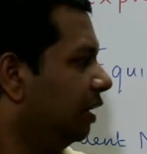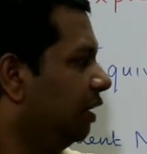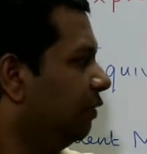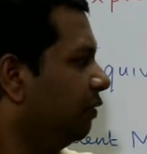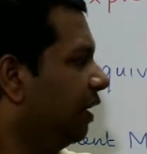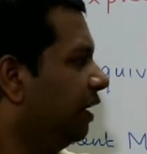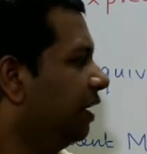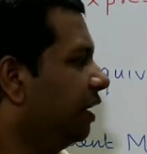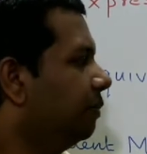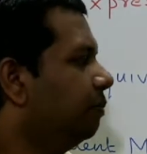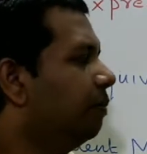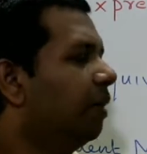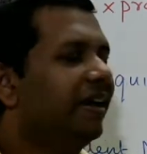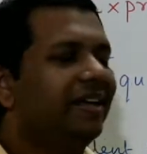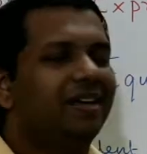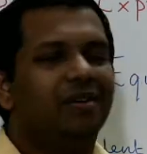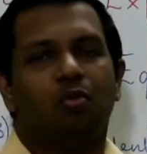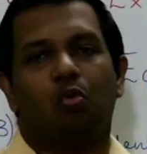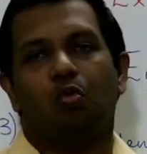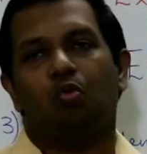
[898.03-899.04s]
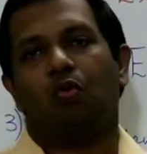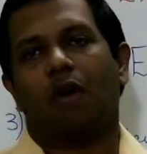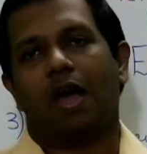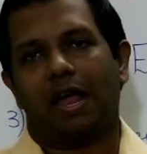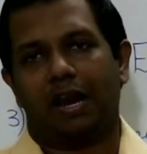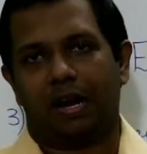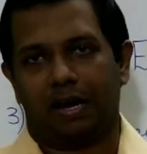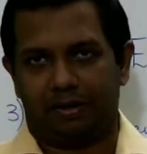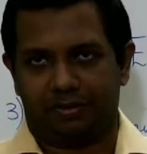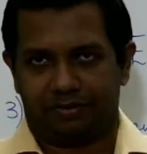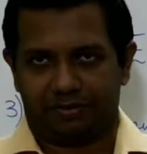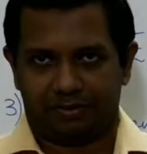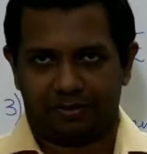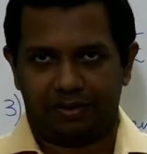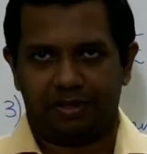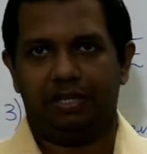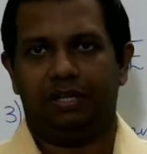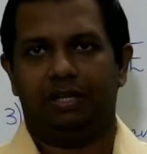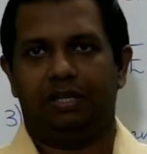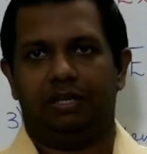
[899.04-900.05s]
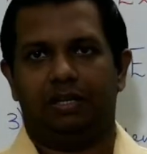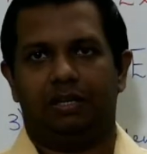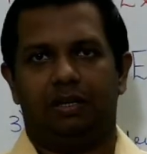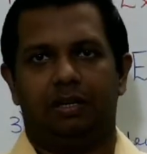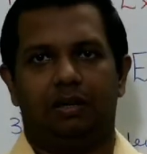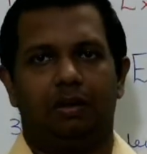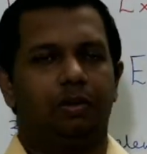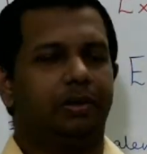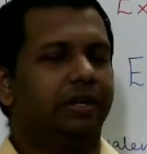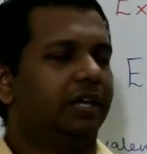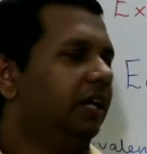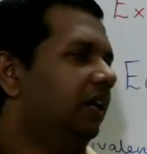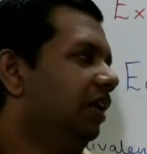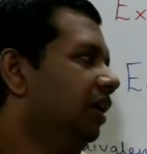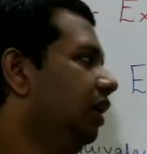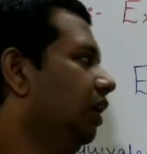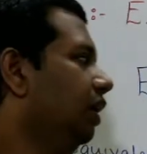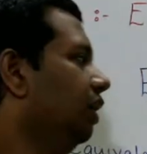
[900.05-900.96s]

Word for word: Divided by valency okay